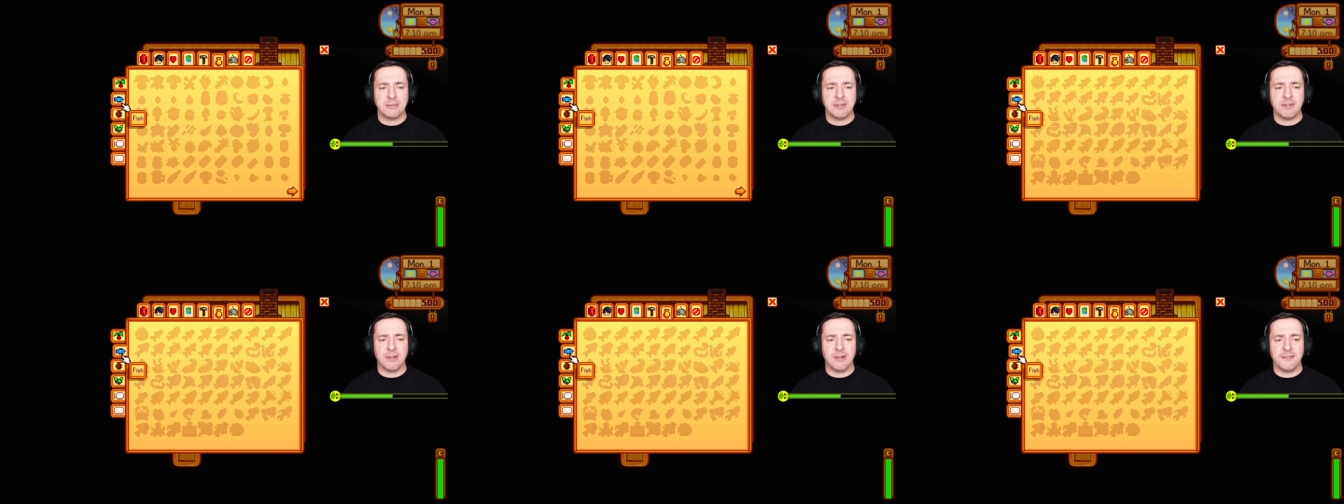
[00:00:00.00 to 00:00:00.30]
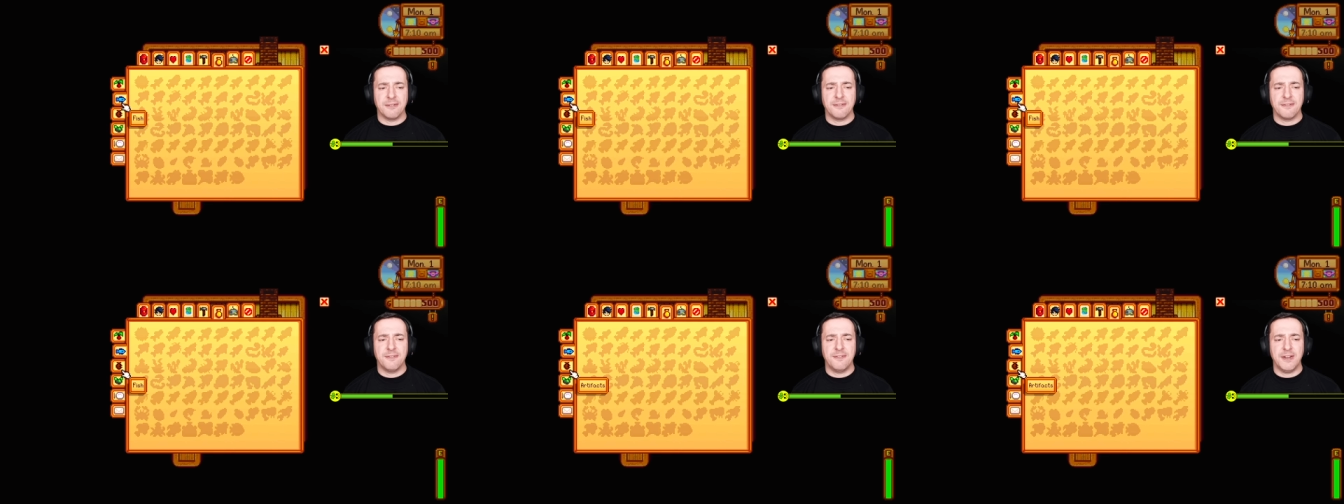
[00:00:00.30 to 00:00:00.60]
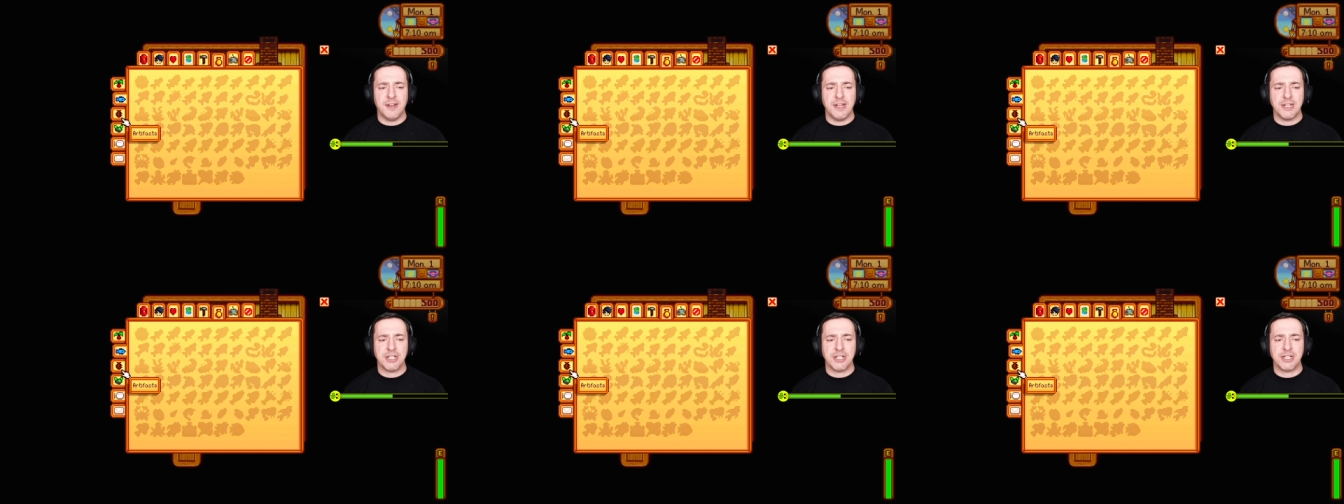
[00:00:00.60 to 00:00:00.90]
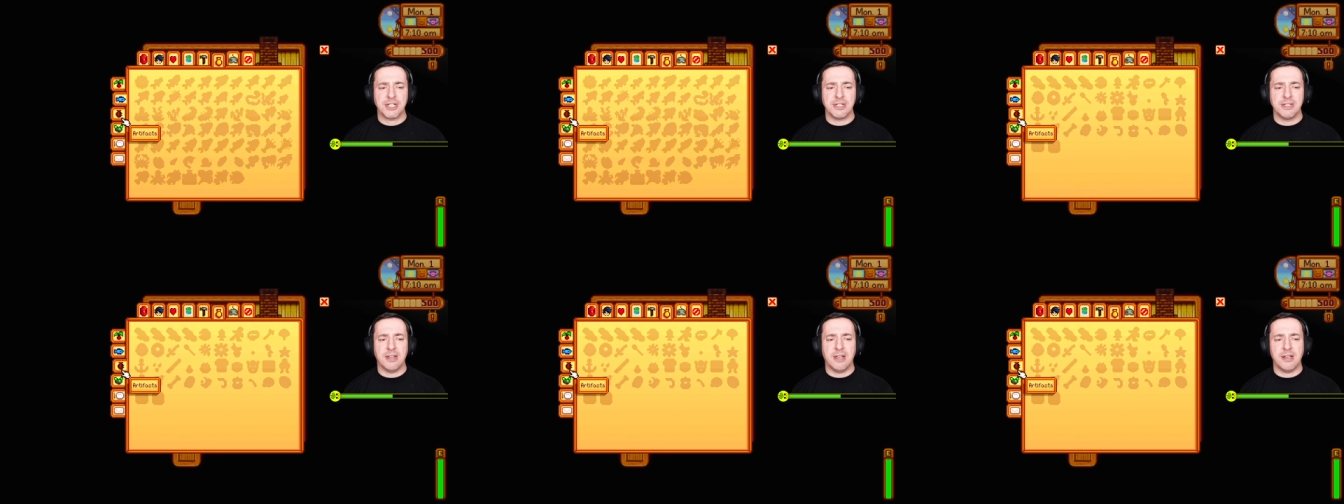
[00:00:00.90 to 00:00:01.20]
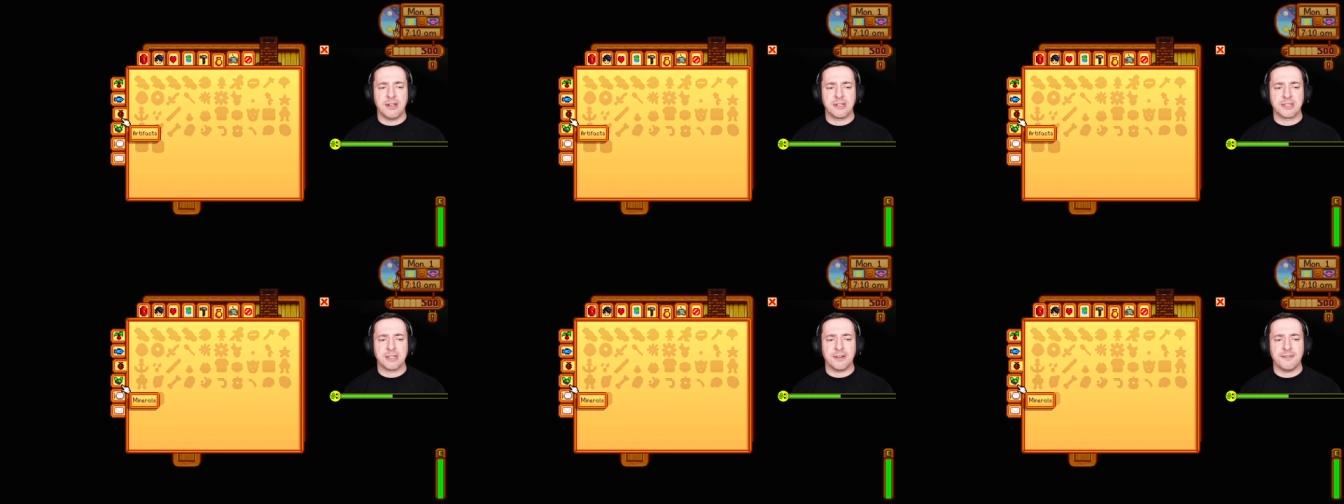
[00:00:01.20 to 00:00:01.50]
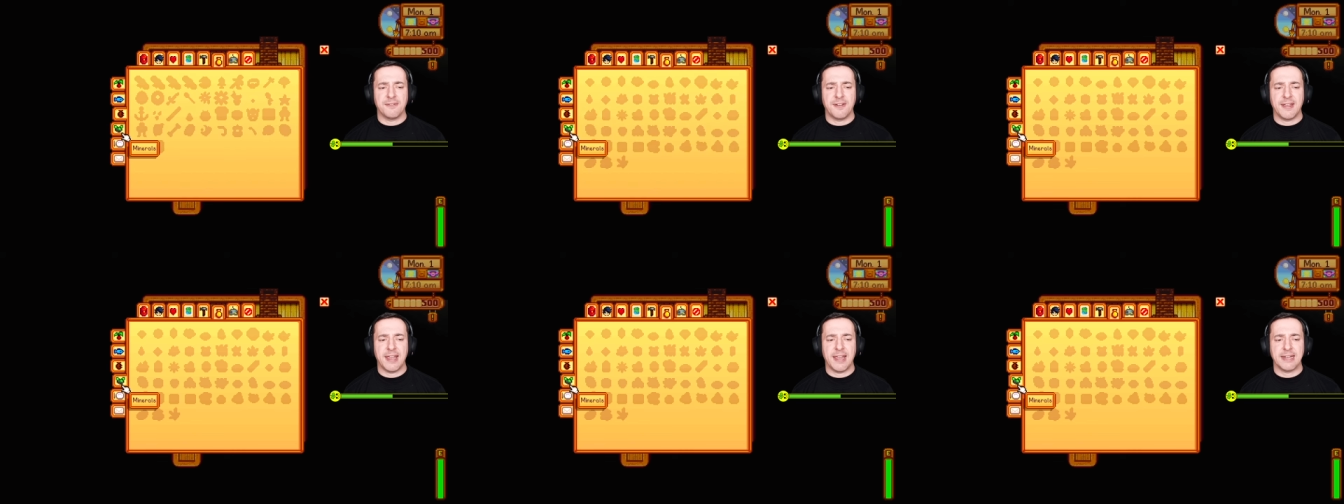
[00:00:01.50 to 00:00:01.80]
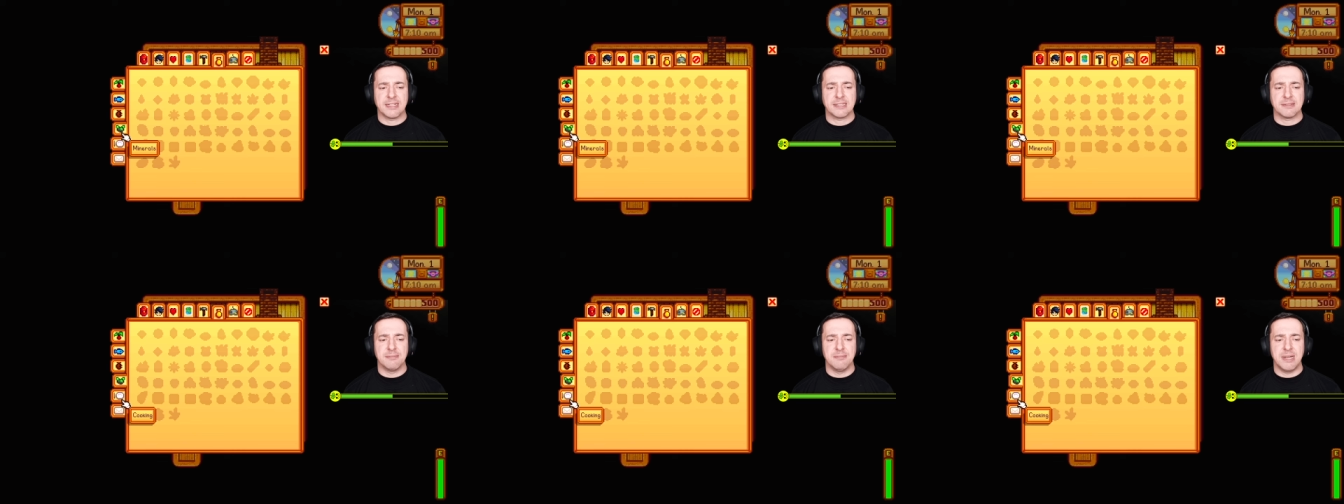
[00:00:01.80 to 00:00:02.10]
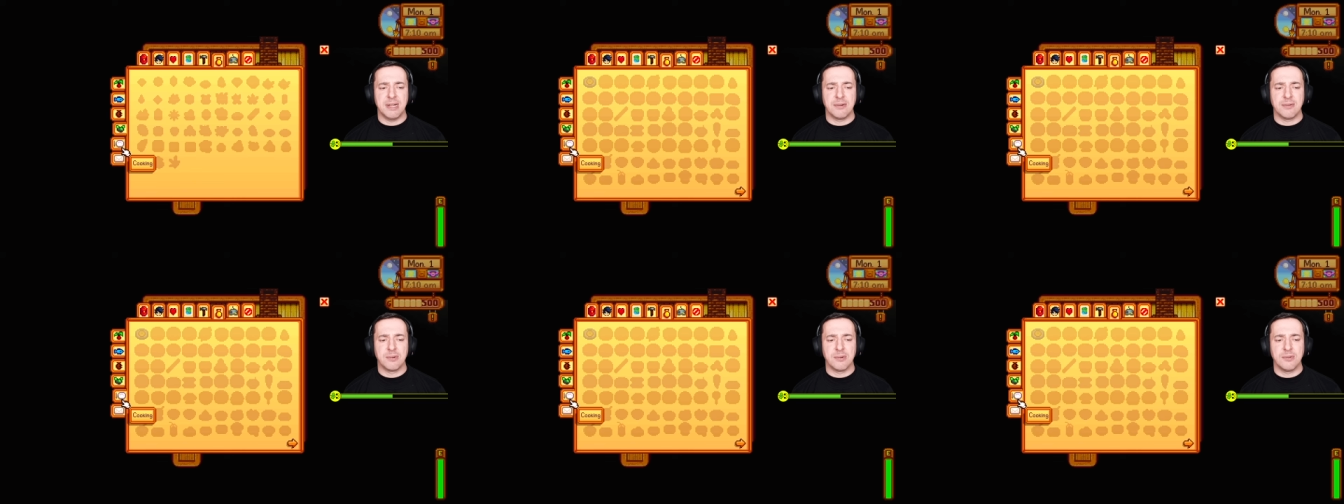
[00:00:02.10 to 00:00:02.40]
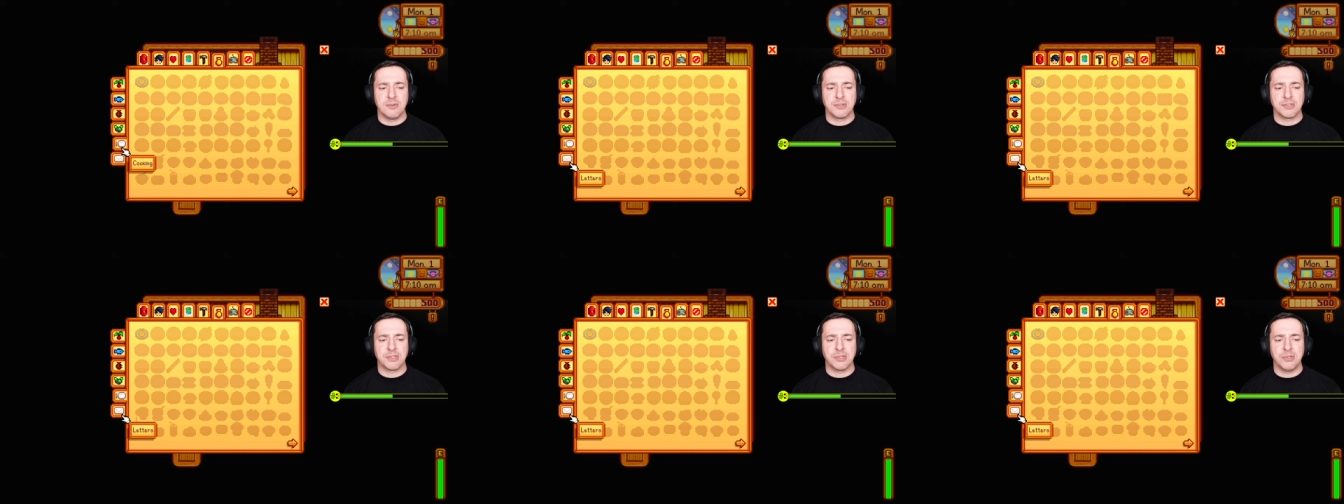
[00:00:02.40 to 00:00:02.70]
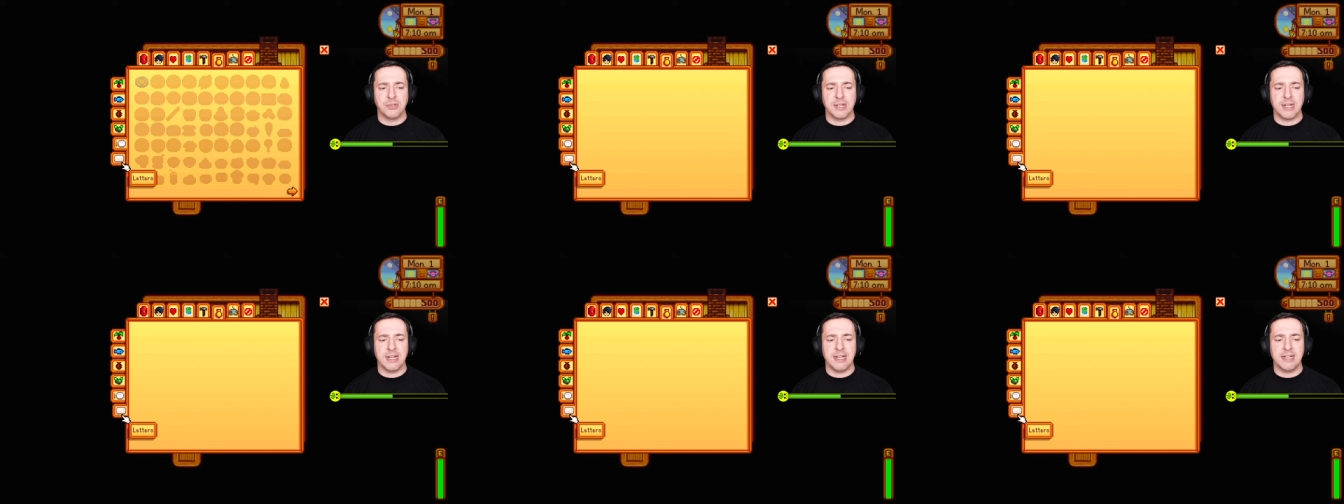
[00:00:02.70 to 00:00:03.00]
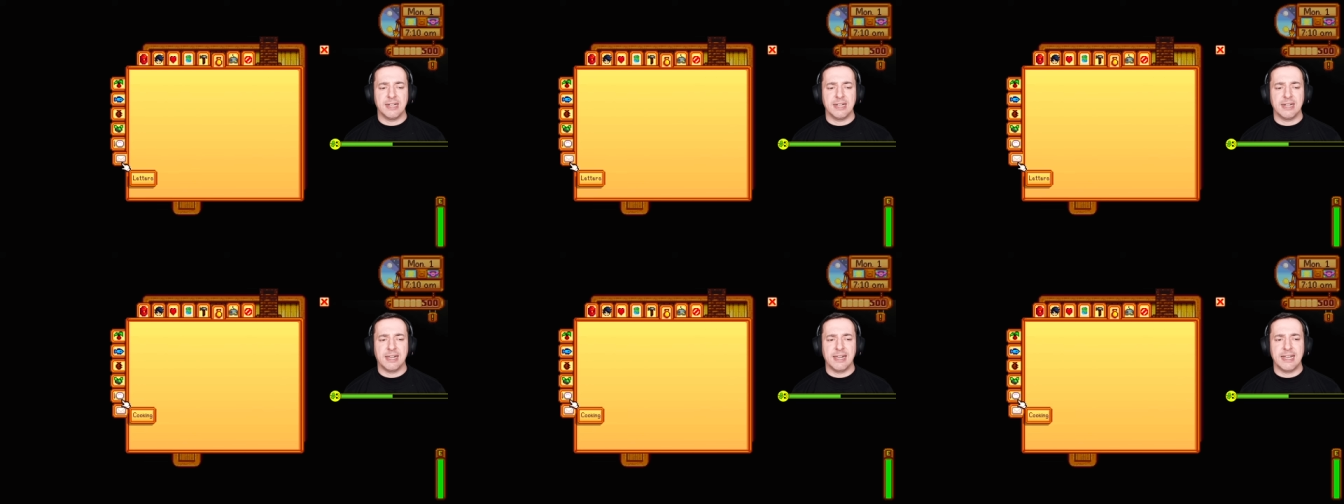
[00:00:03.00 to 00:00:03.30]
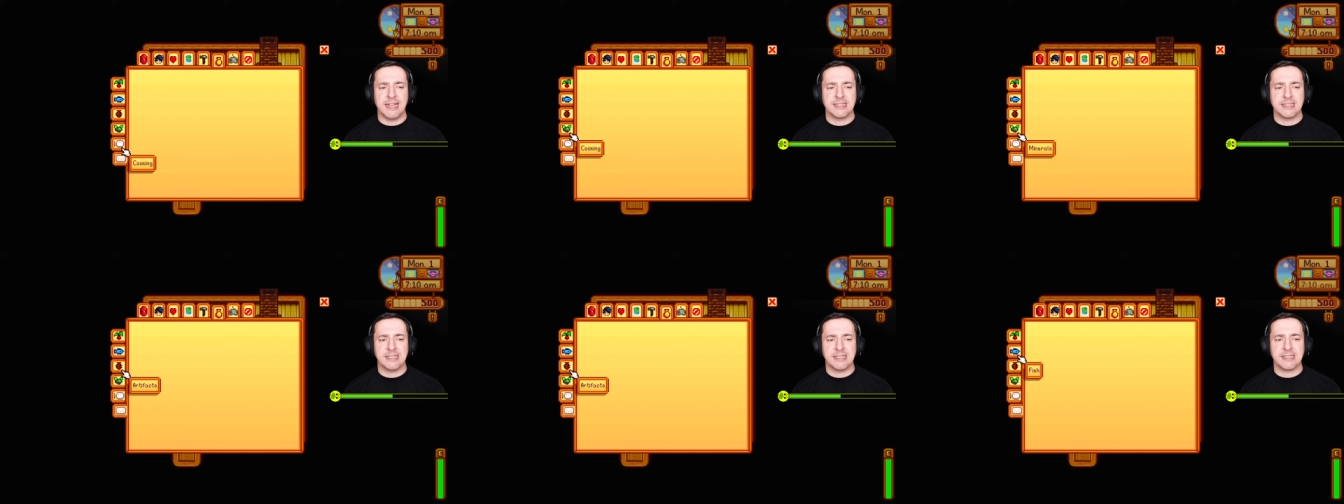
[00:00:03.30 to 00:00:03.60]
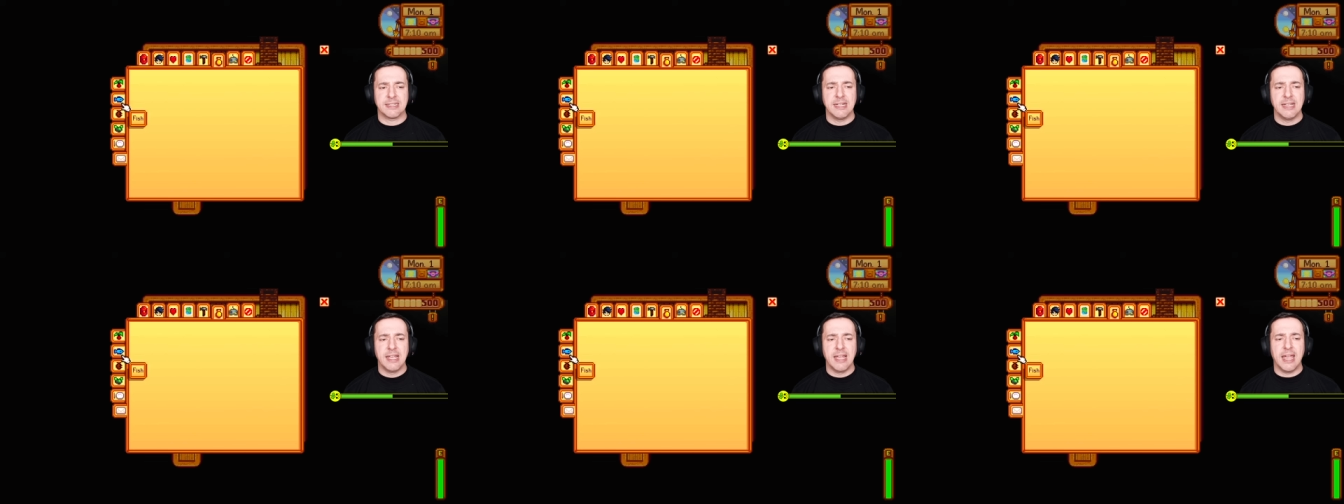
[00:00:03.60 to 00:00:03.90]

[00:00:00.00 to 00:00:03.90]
We've got fish and artifacts, minerals, cooking, letters,